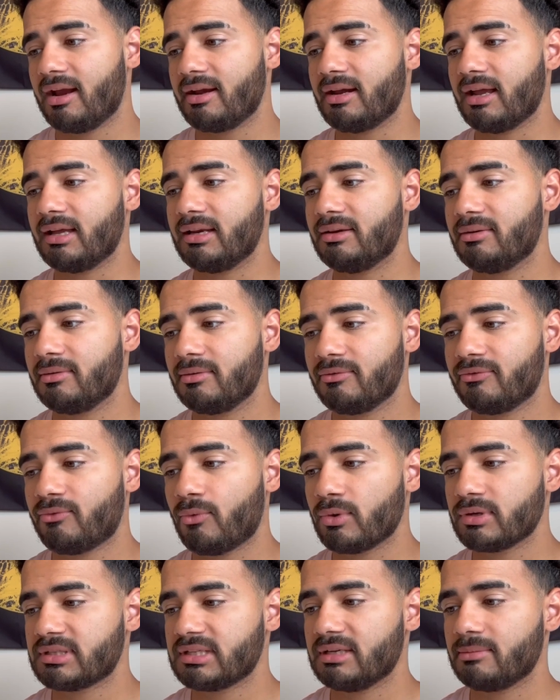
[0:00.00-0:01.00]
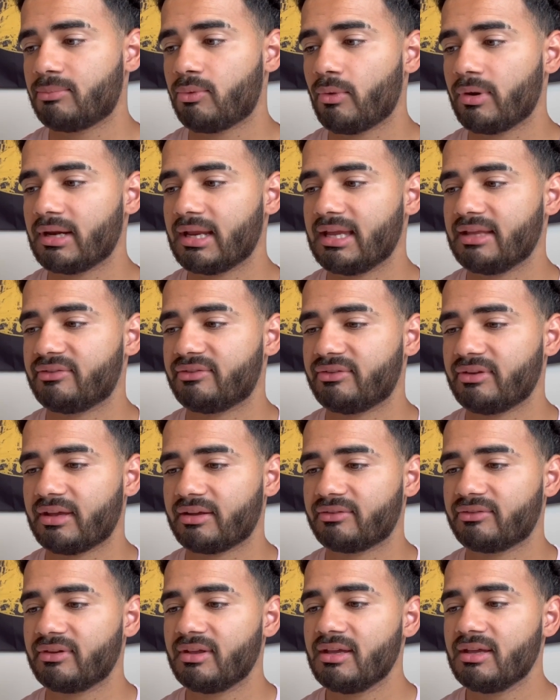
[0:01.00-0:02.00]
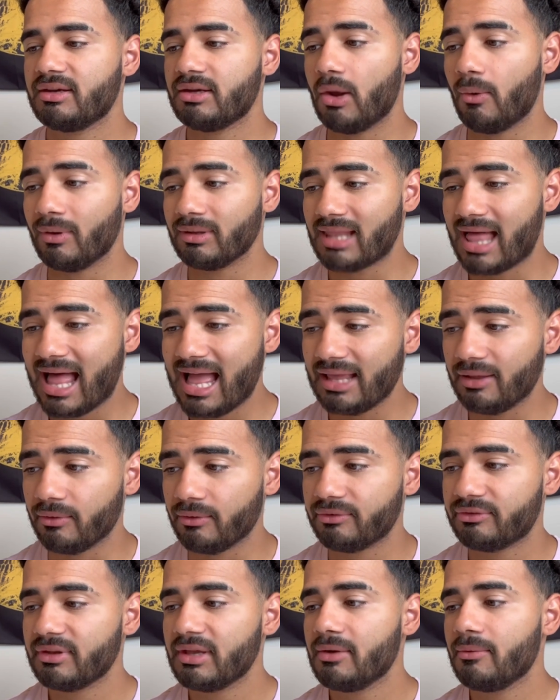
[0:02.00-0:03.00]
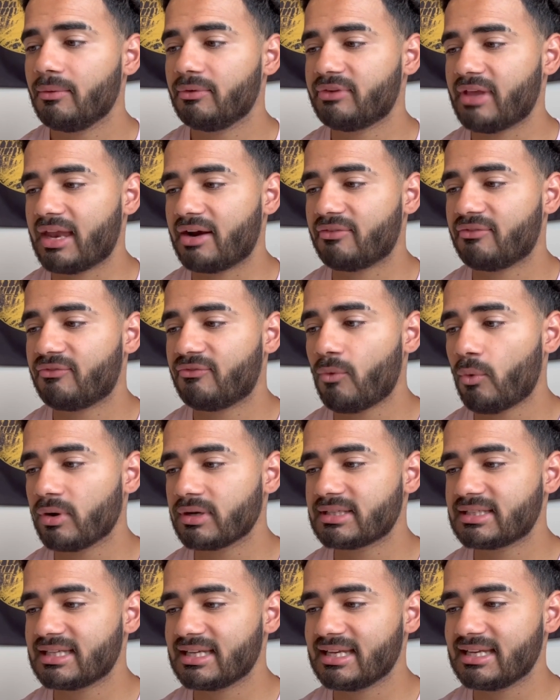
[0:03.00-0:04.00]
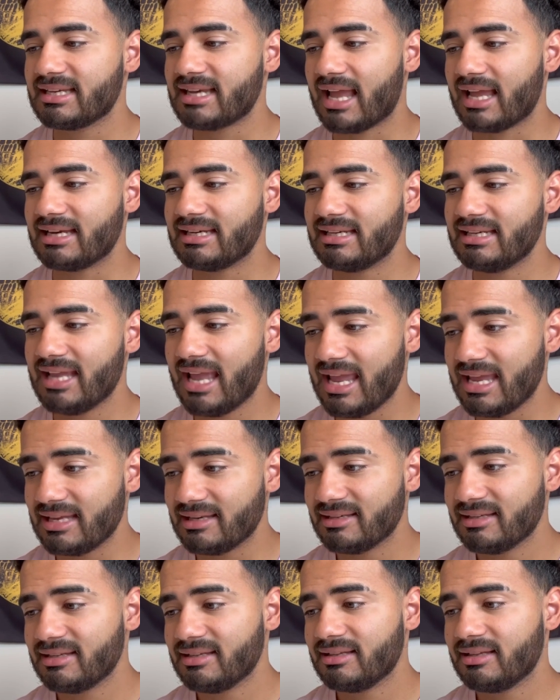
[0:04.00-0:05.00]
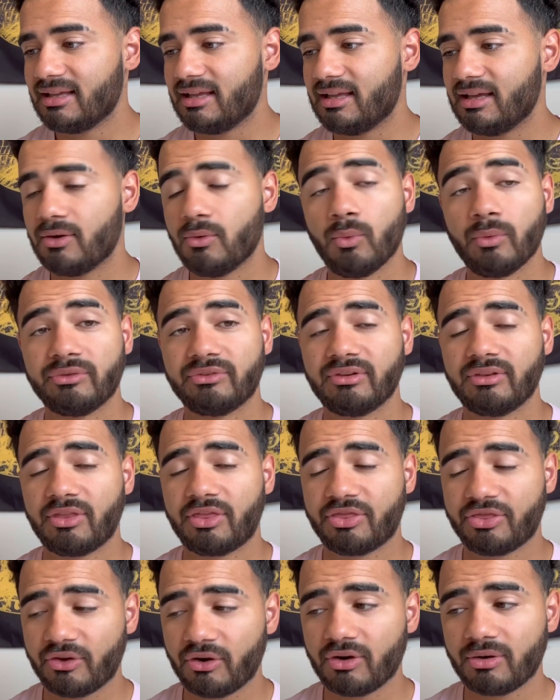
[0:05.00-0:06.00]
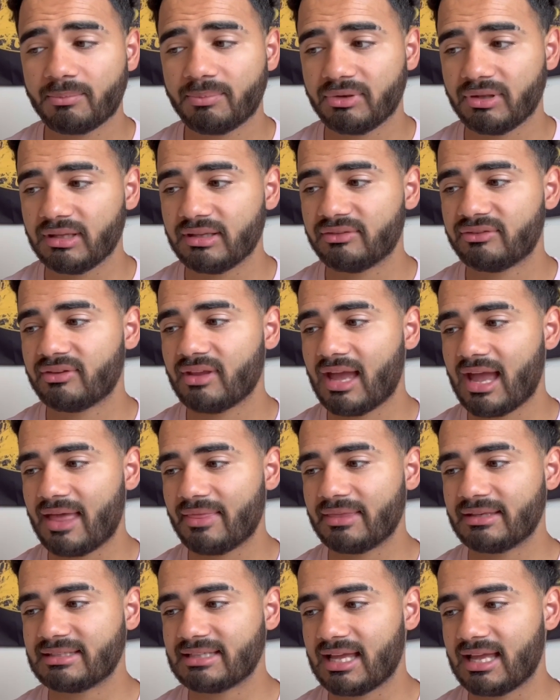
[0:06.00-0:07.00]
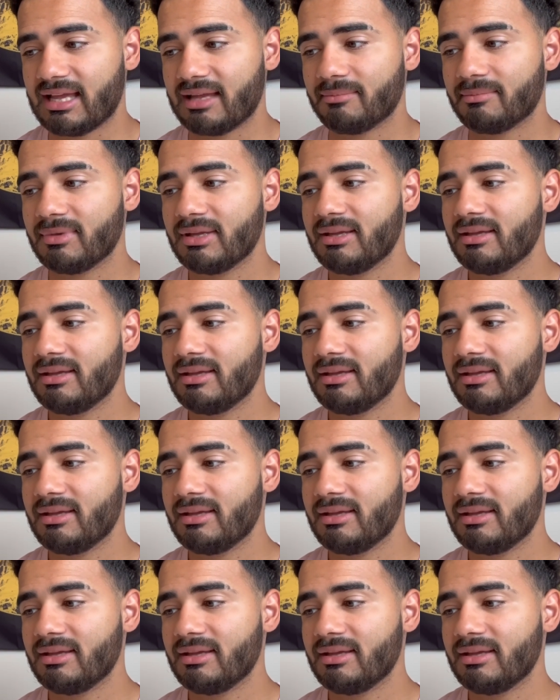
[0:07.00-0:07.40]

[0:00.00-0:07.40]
Knighton, 14.86. Noah Lyles was at a 14.98, who was in third place at the time.